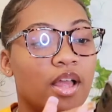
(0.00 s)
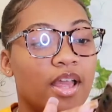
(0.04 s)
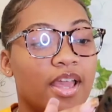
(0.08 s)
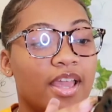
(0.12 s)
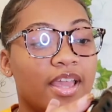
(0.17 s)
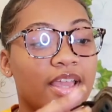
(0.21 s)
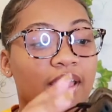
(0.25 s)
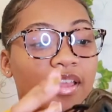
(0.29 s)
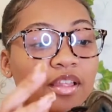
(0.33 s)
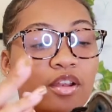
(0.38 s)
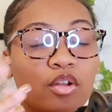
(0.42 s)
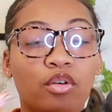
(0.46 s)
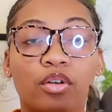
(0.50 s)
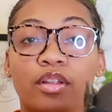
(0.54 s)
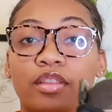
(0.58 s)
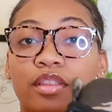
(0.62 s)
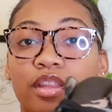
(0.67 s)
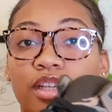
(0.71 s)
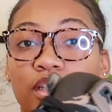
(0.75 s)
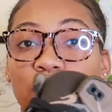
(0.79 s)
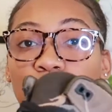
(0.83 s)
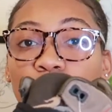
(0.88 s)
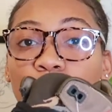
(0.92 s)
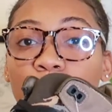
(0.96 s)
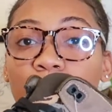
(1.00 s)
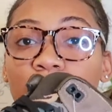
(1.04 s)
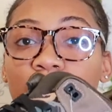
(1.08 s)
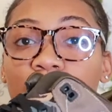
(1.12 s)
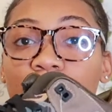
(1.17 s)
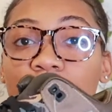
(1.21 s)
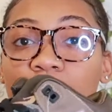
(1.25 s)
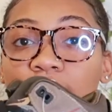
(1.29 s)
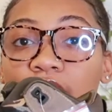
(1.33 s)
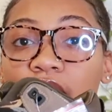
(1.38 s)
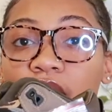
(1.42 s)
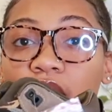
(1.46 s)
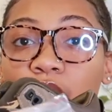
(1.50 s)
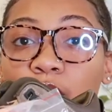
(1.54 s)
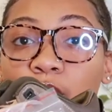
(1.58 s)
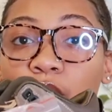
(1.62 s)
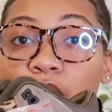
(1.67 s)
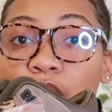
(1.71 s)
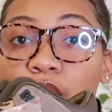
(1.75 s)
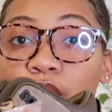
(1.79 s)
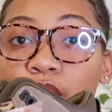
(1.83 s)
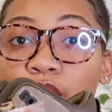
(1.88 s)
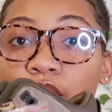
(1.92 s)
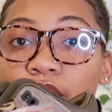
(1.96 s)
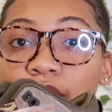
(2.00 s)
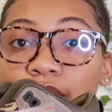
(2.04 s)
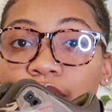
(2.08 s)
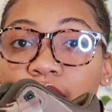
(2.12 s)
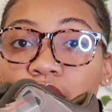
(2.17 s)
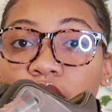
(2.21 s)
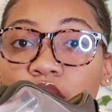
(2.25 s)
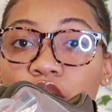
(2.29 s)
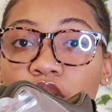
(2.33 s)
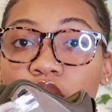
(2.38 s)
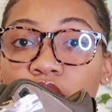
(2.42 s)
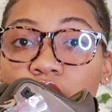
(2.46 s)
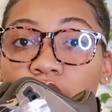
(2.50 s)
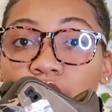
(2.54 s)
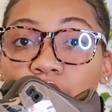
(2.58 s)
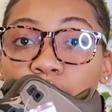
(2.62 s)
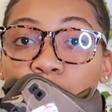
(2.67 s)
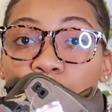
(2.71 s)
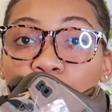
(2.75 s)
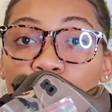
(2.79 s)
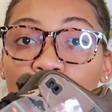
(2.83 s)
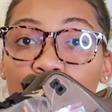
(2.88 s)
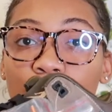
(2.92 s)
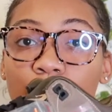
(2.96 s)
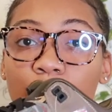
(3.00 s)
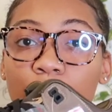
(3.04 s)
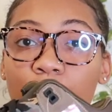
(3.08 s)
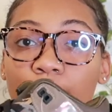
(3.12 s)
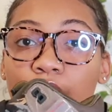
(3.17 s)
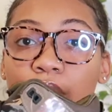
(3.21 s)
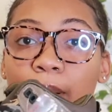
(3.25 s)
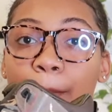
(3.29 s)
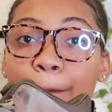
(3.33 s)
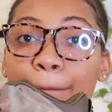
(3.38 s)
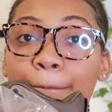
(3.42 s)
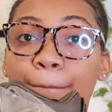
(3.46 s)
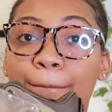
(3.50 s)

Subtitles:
And on this one, they came with orange or